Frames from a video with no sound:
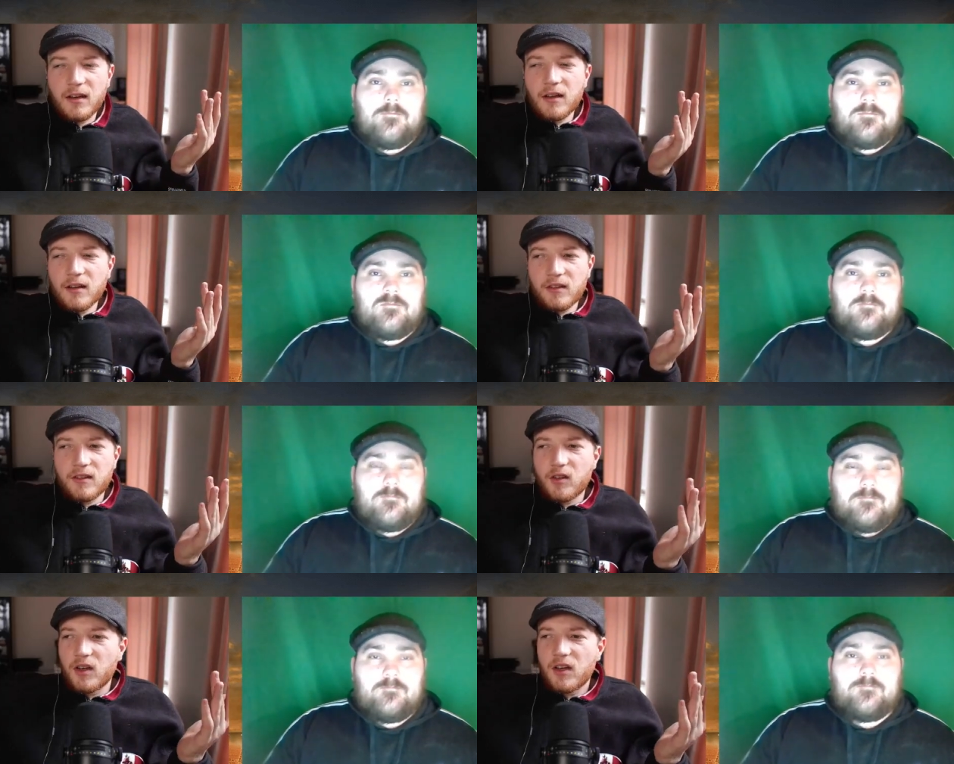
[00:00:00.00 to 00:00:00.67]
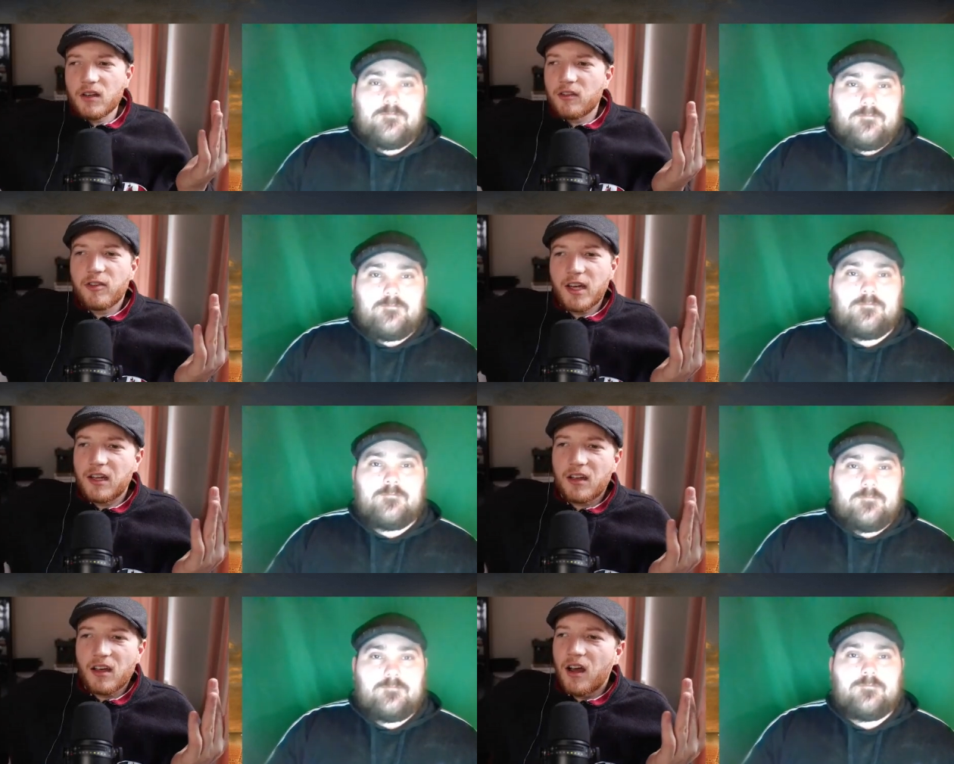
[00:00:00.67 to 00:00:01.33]
Speaker 1: city of
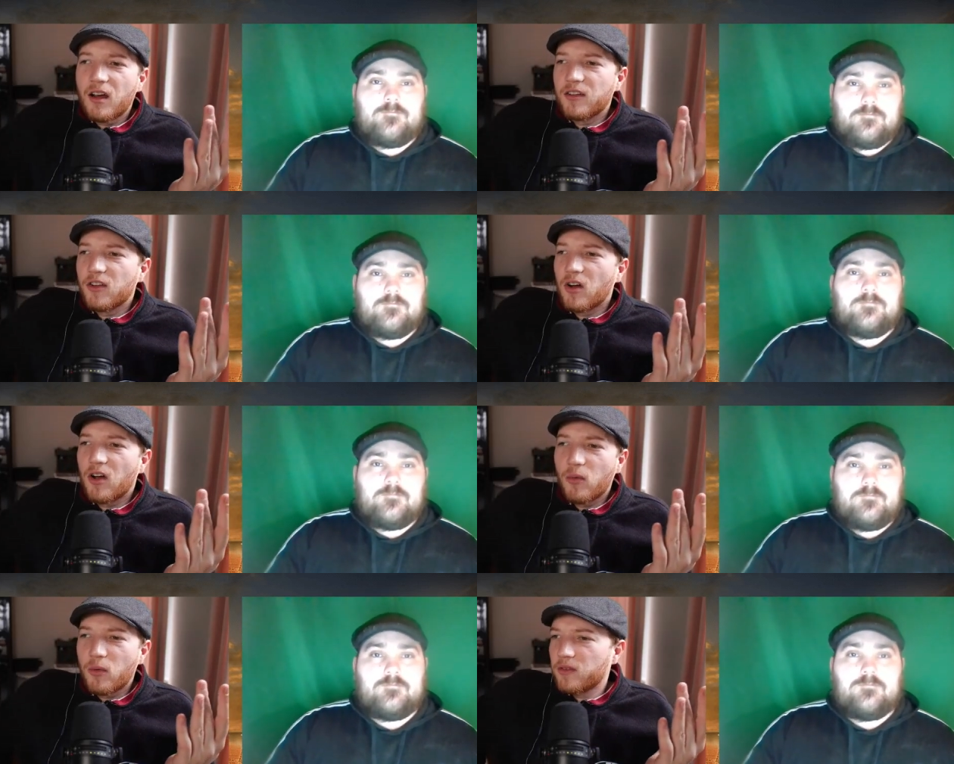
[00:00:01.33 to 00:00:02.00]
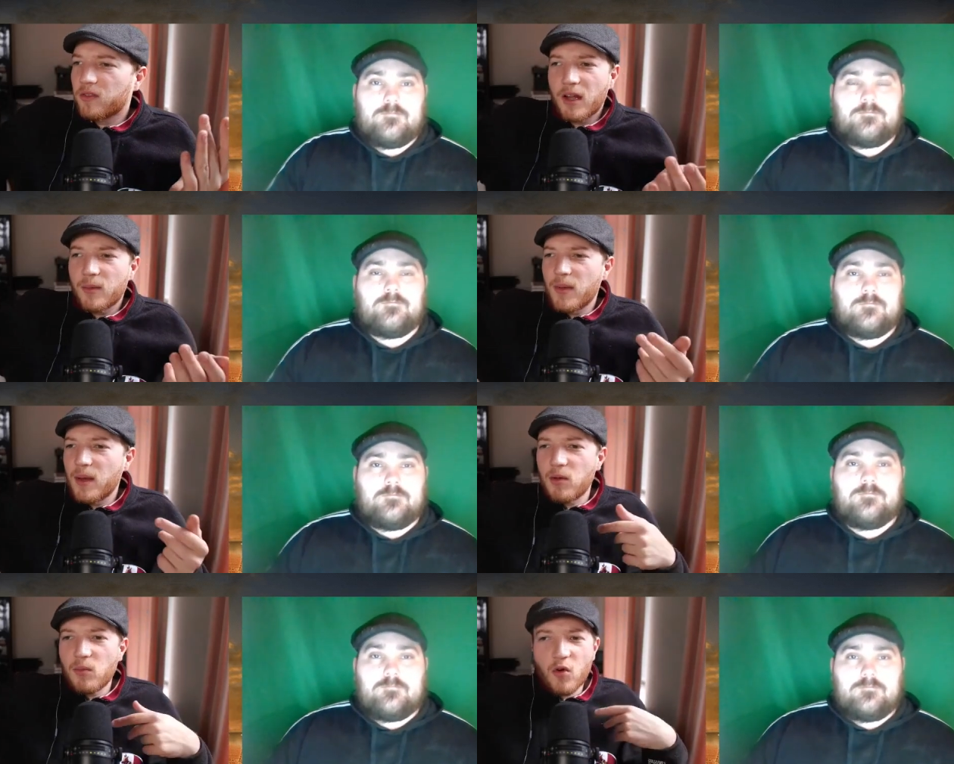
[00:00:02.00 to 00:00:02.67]
any kind. They're always kind of
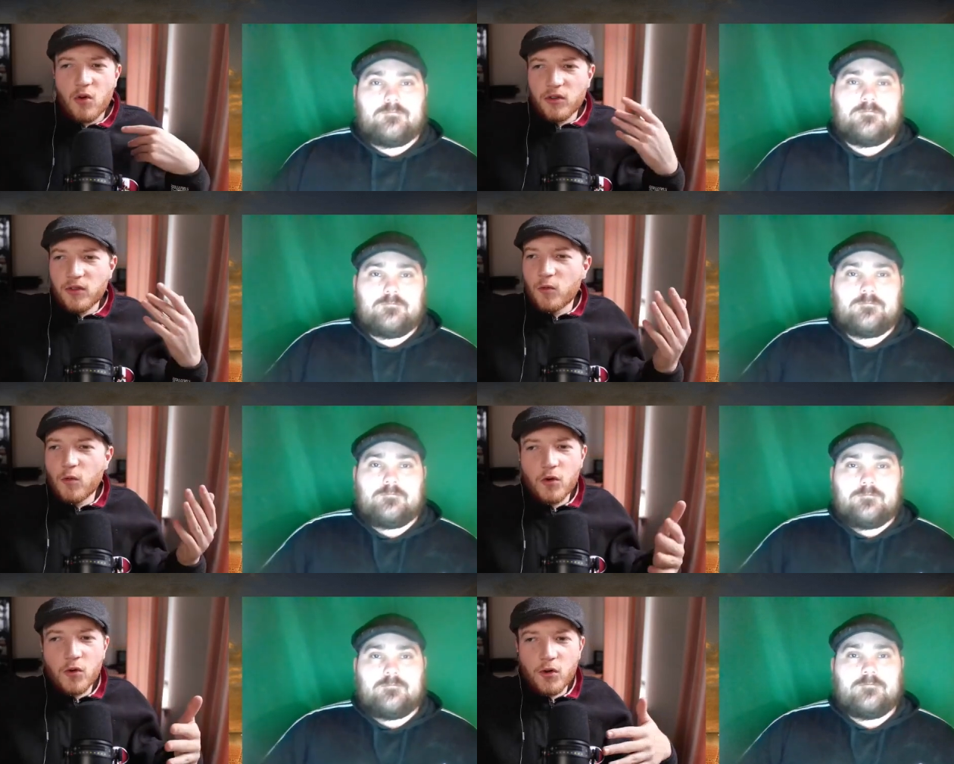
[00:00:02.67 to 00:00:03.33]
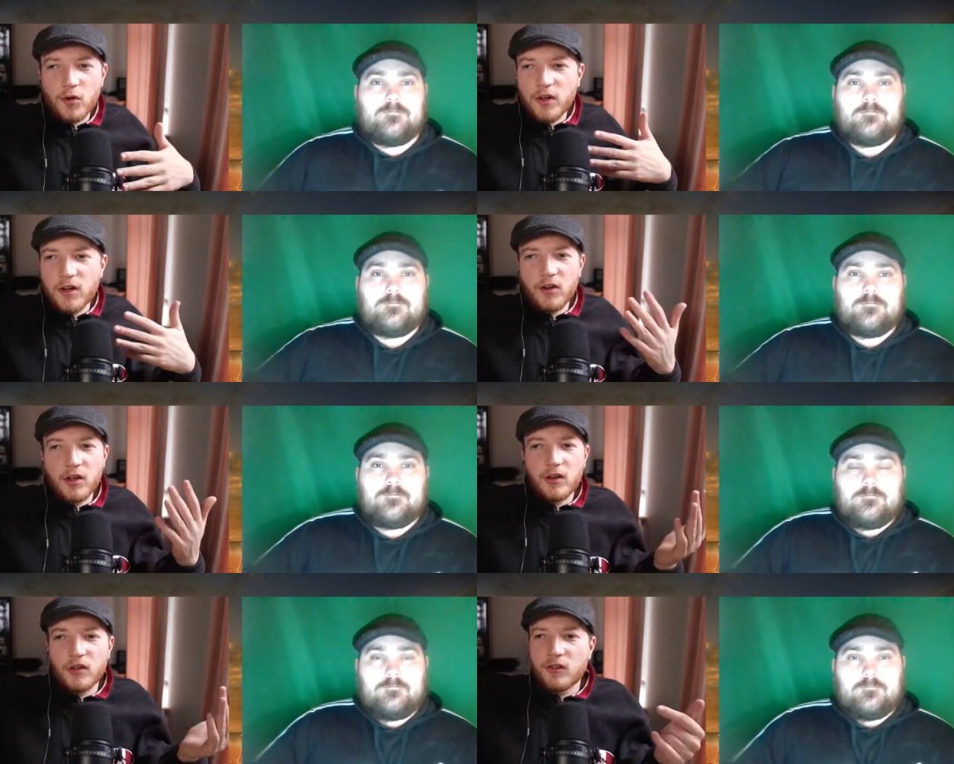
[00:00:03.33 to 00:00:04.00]
maybe more in the rural
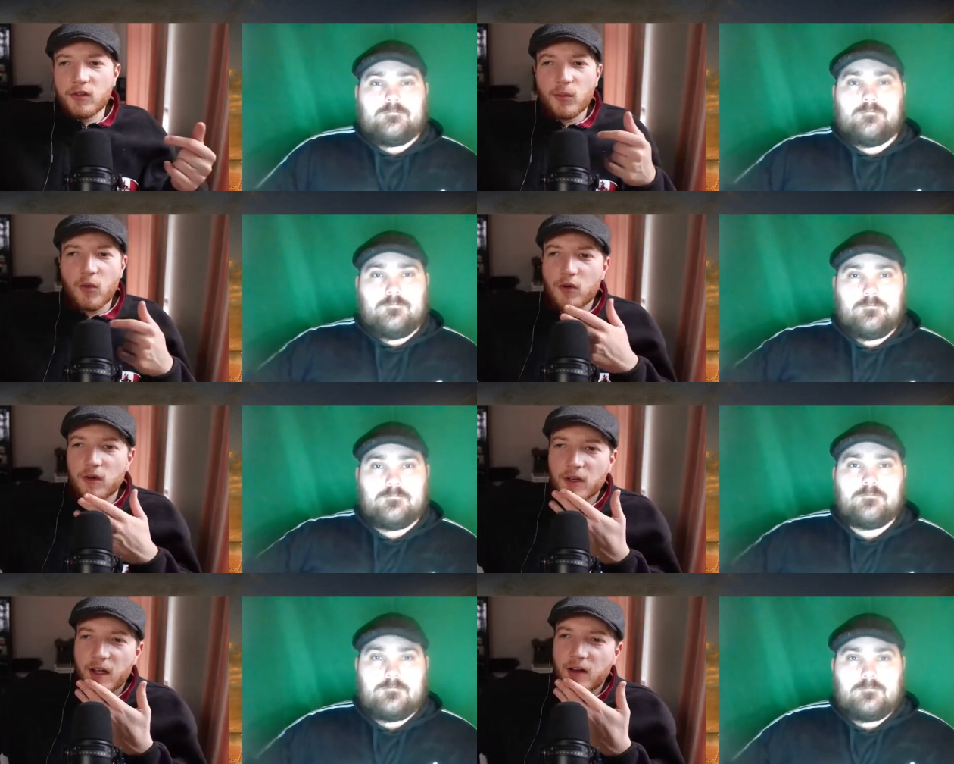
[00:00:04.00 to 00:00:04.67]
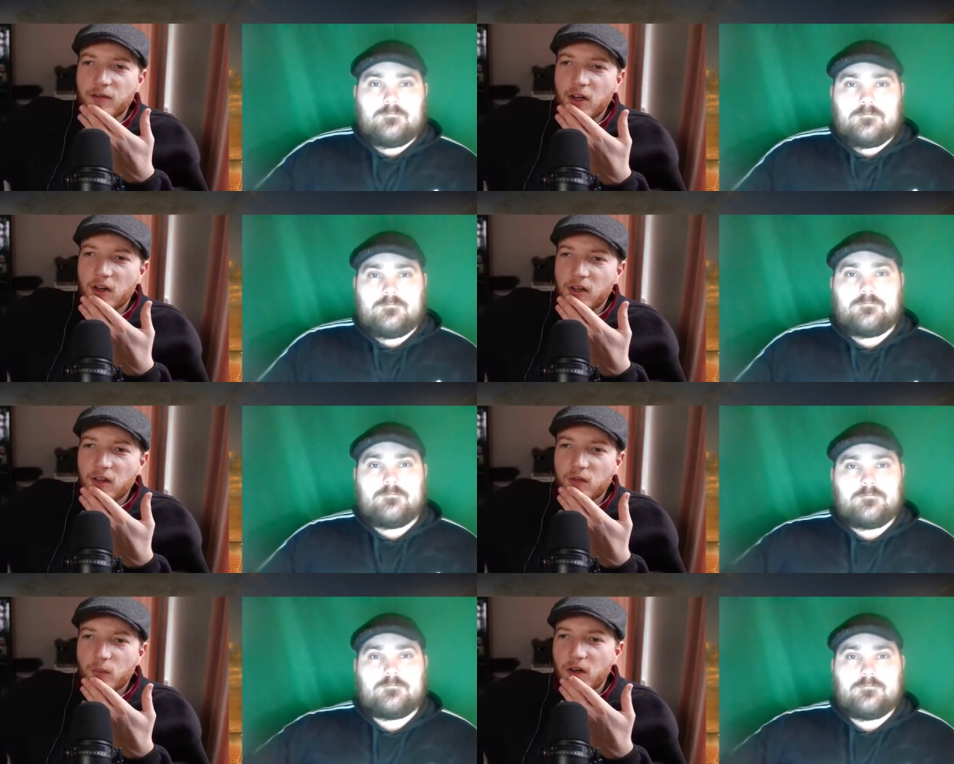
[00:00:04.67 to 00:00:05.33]
areas or more in kind of
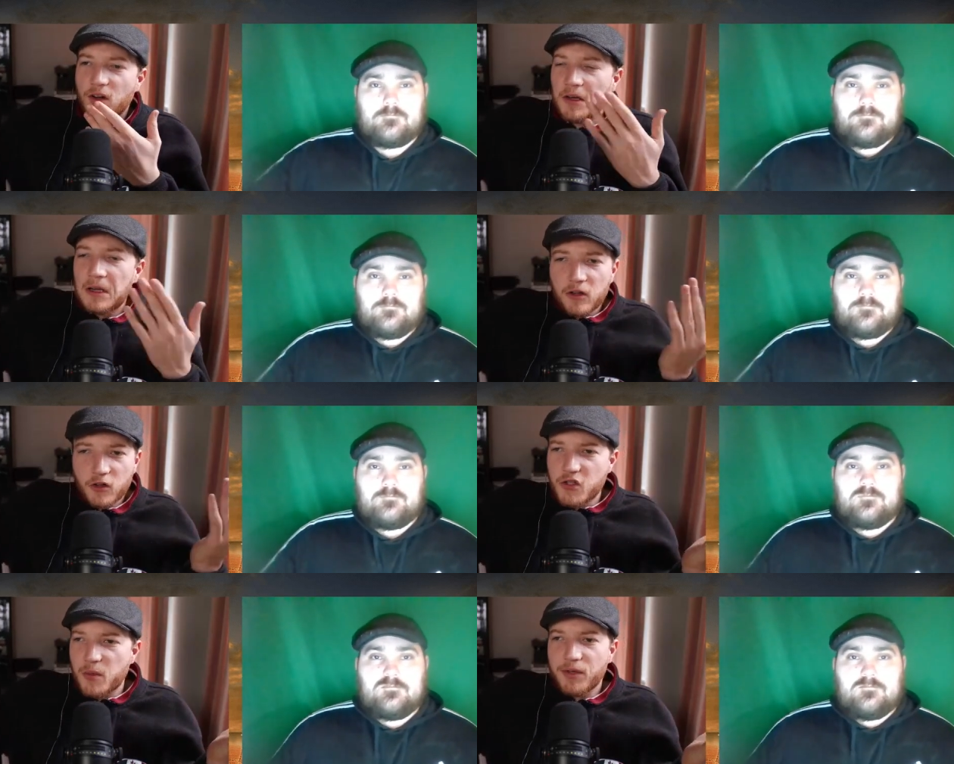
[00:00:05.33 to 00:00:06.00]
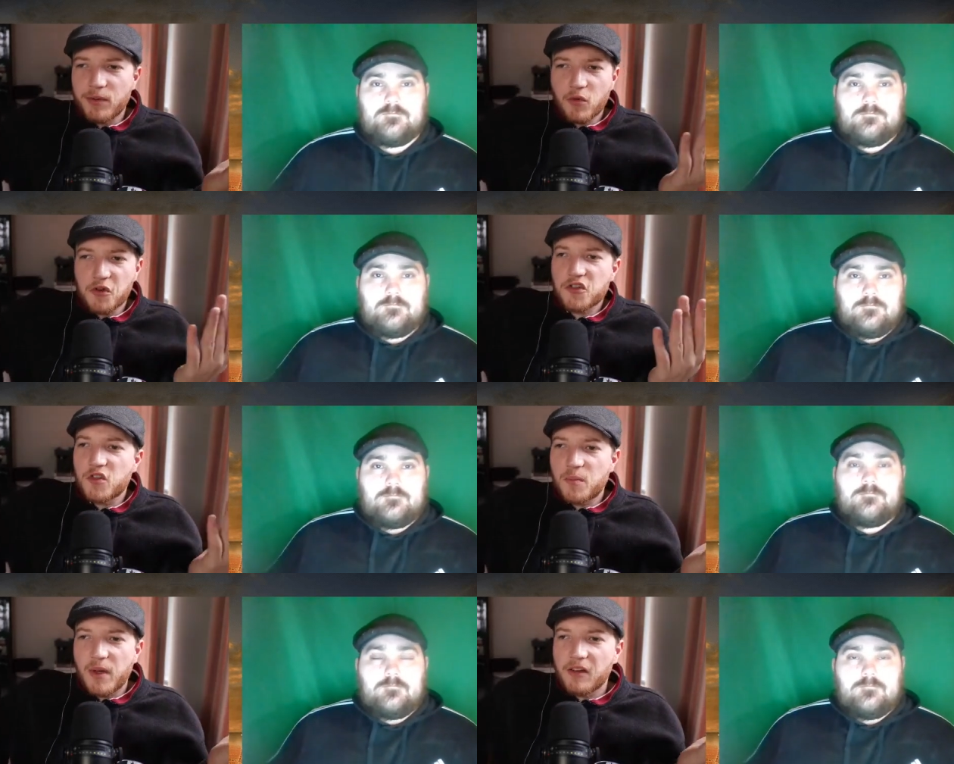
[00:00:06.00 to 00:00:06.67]
areas where there's a bit more
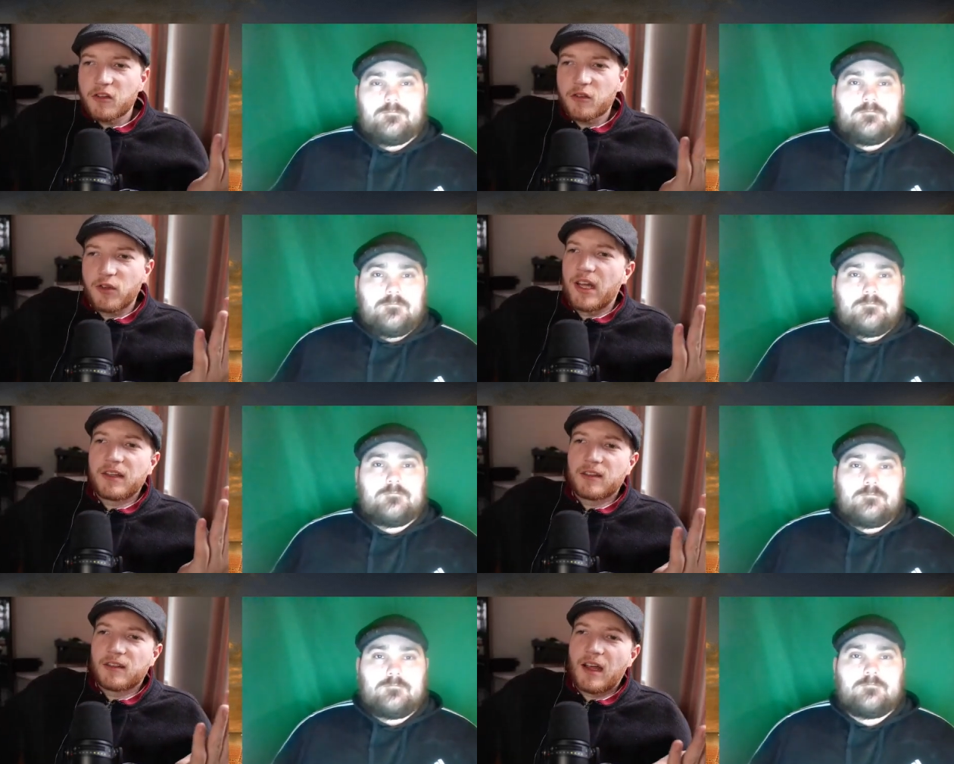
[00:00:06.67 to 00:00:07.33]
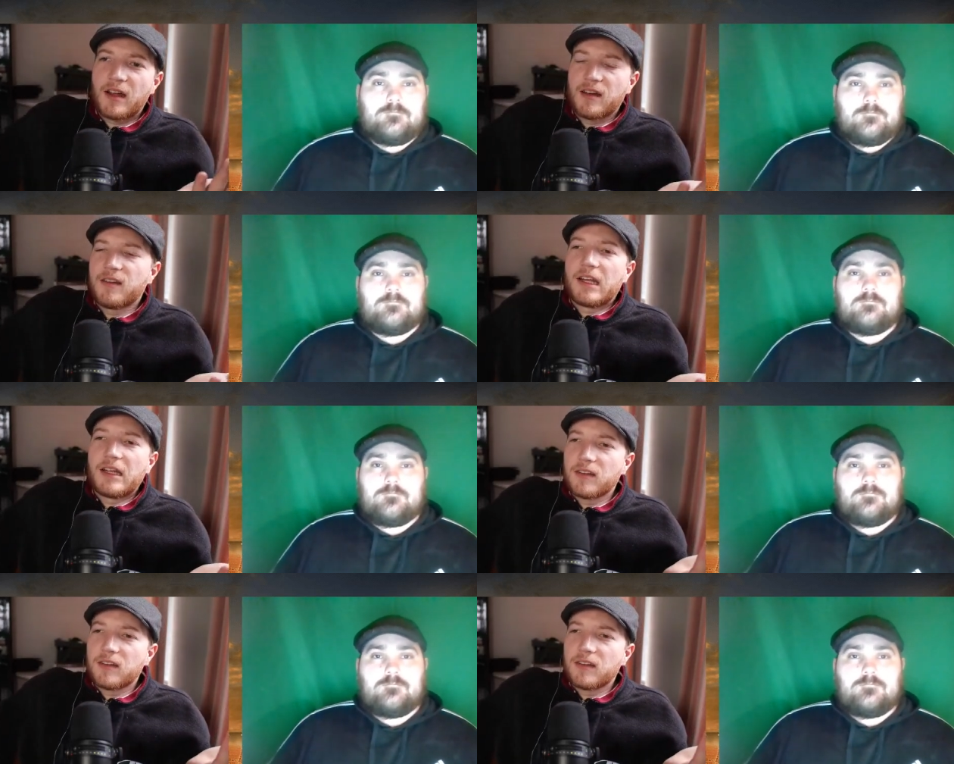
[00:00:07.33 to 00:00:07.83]
space for that kind of thing.